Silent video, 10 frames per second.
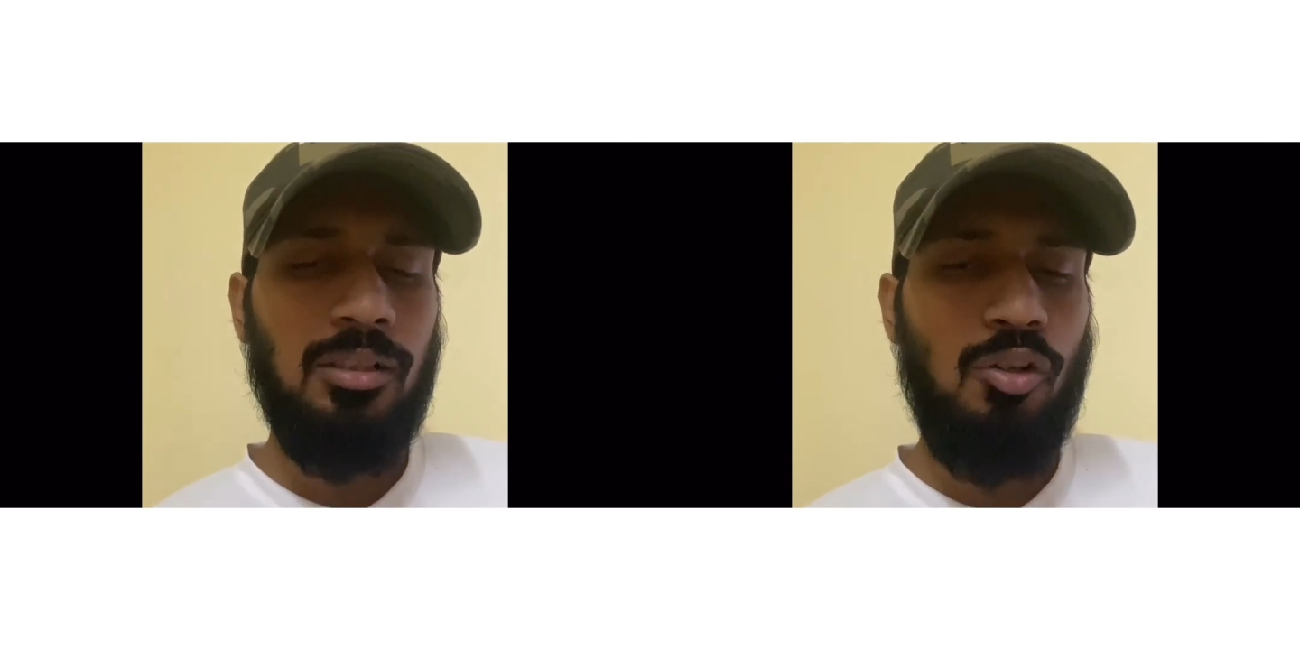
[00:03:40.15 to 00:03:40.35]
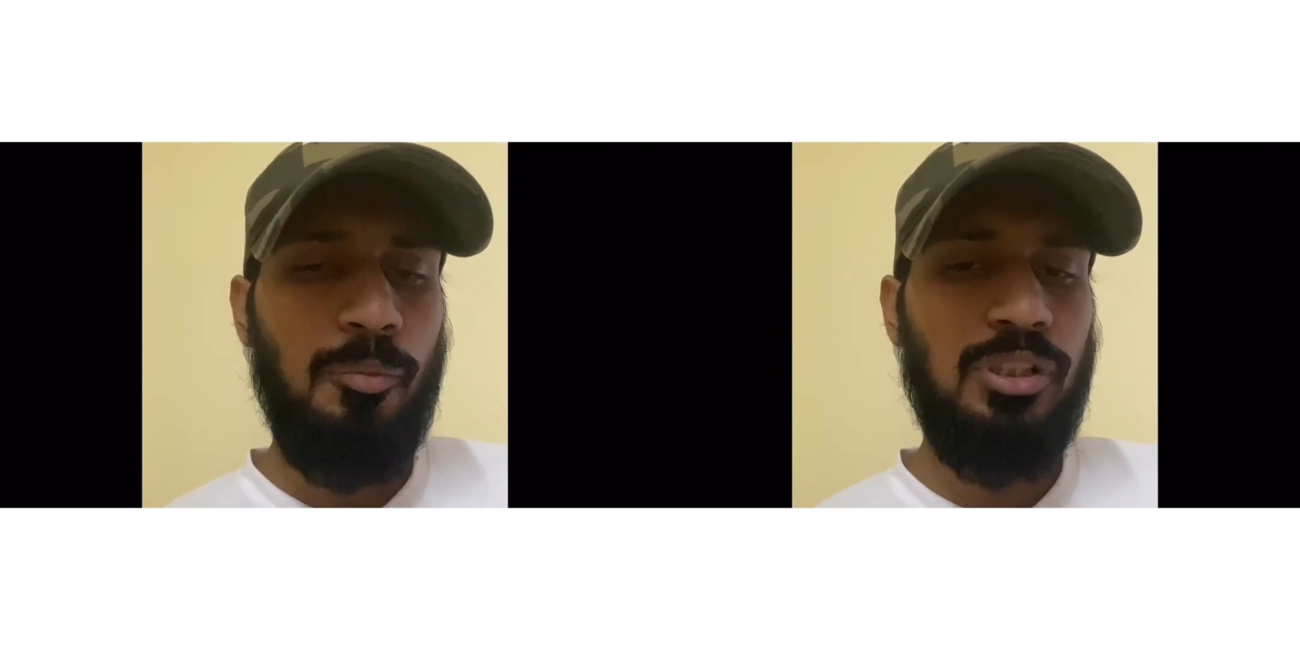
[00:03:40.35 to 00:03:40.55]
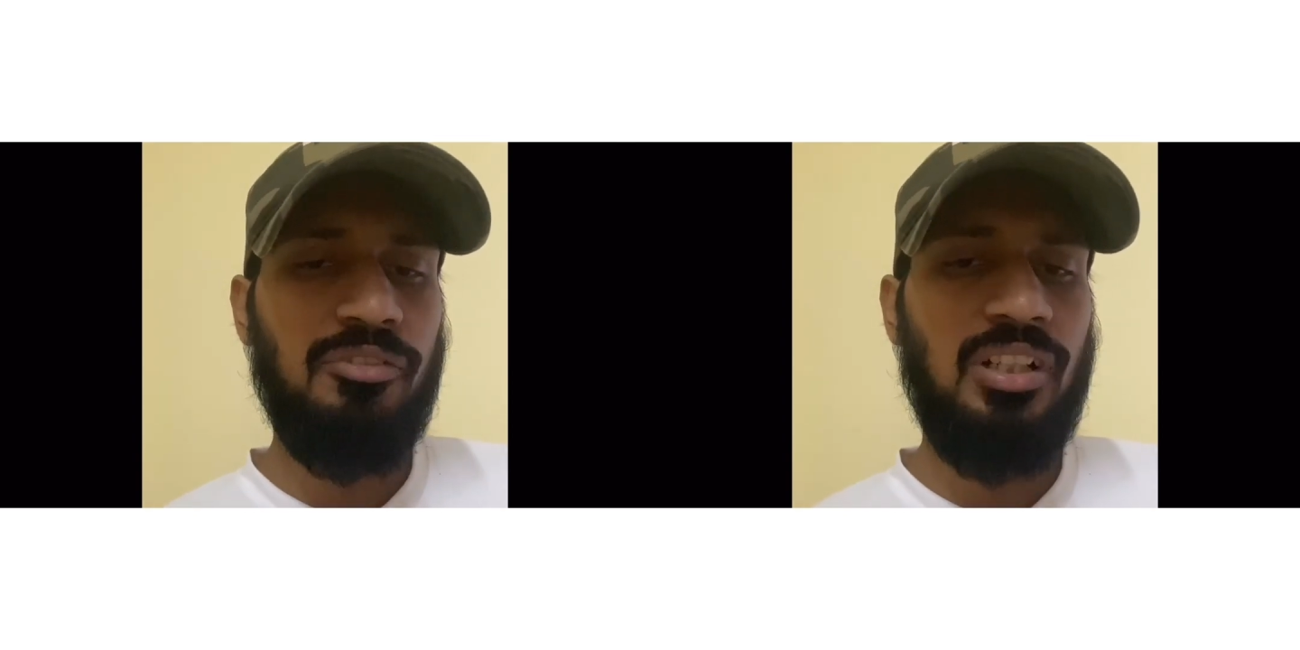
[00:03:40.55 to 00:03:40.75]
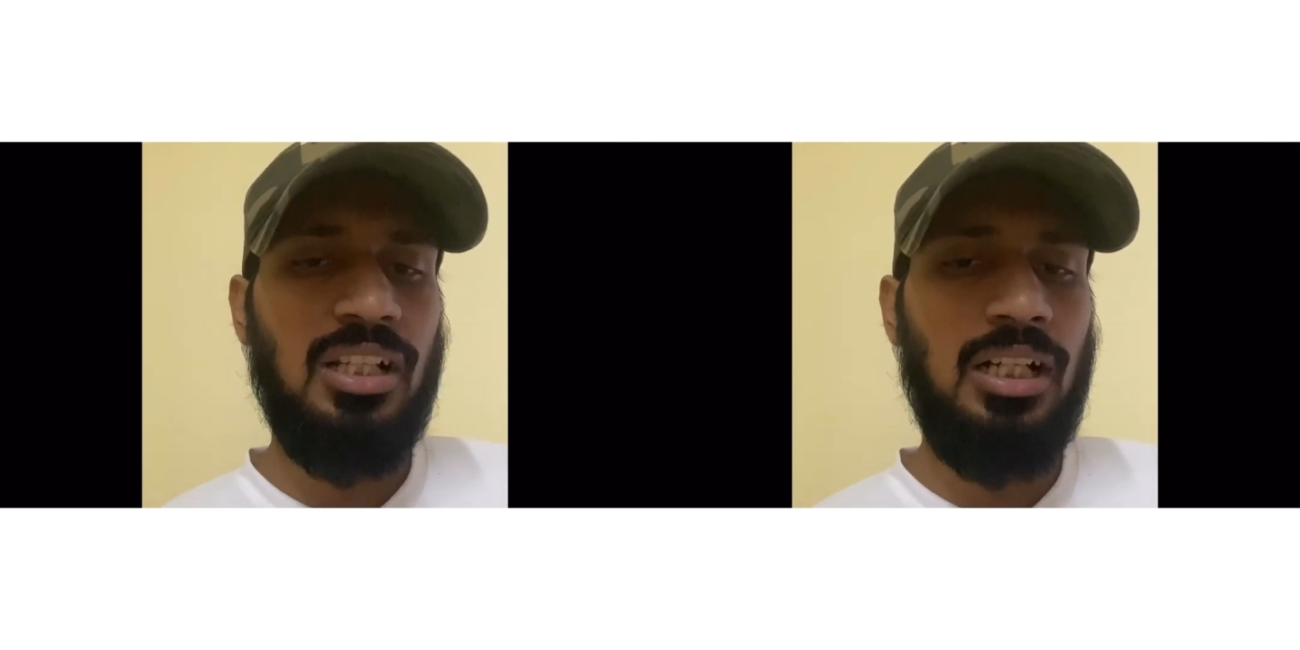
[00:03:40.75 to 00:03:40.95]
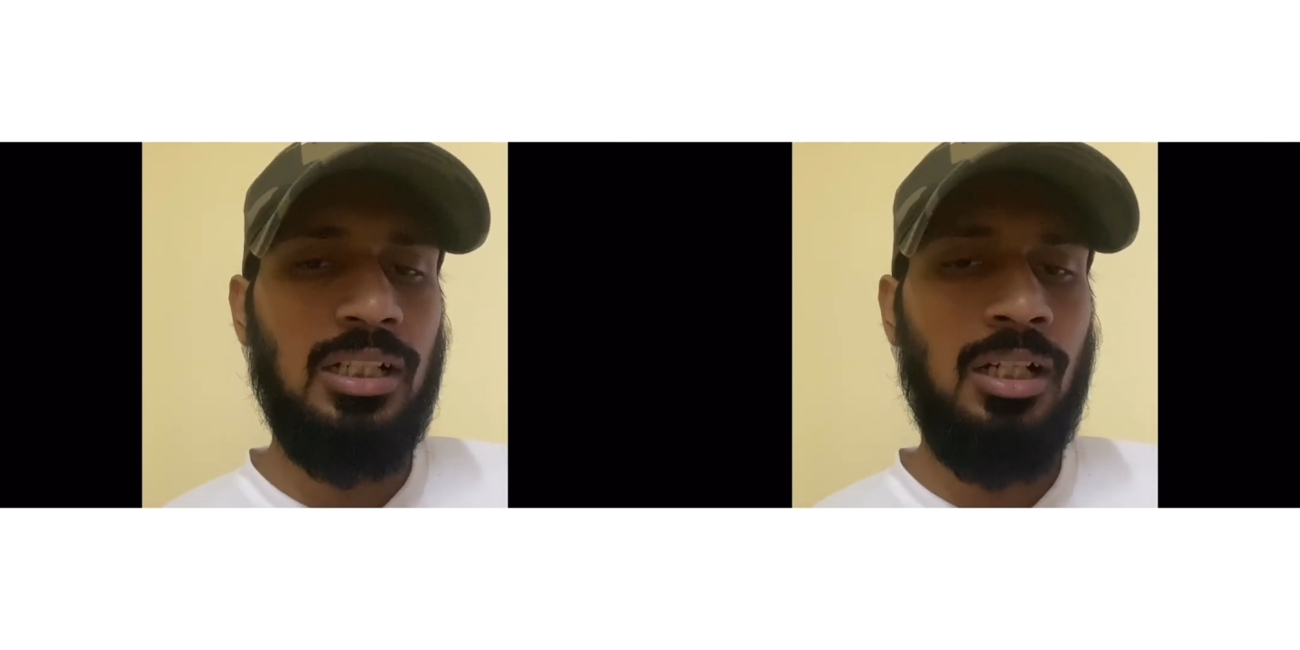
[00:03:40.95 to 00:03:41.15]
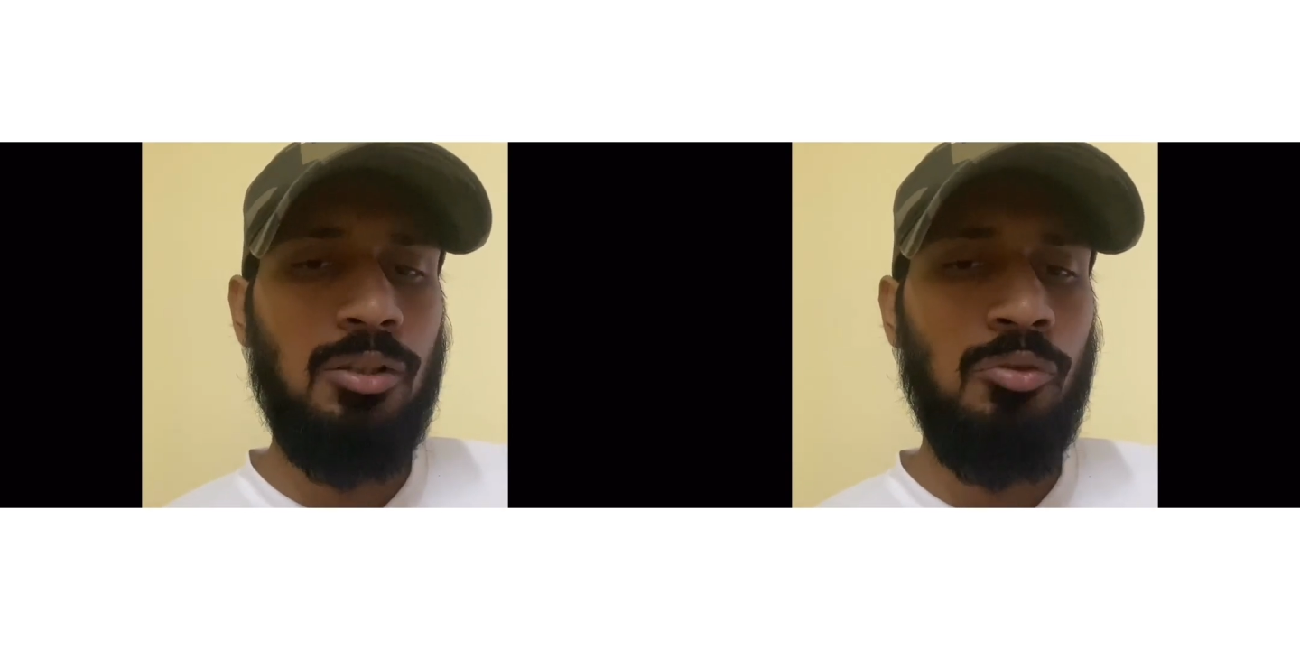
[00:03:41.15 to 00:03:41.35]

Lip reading: government of Karnataka